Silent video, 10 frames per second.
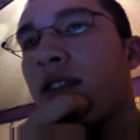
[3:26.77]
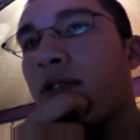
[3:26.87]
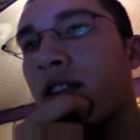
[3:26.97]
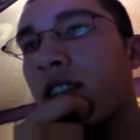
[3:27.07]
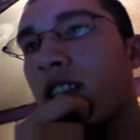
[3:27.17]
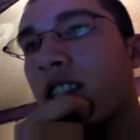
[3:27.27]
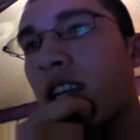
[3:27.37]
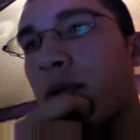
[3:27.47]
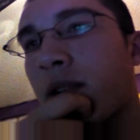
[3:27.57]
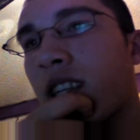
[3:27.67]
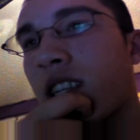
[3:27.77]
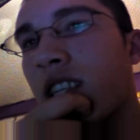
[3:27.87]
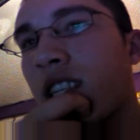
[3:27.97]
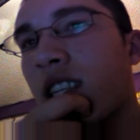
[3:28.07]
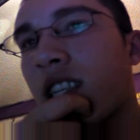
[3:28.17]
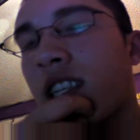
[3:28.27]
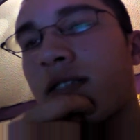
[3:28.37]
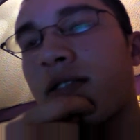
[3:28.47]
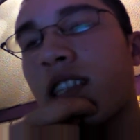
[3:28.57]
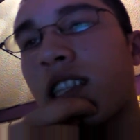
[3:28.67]
Foolish at 1, I
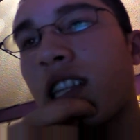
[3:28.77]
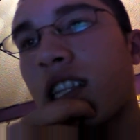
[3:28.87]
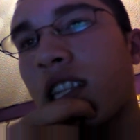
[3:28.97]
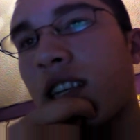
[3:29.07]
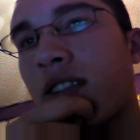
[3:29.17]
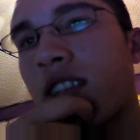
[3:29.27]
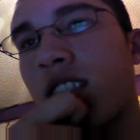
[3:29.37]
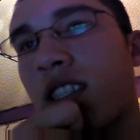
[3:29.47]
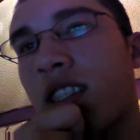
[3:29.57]
don't really like that one.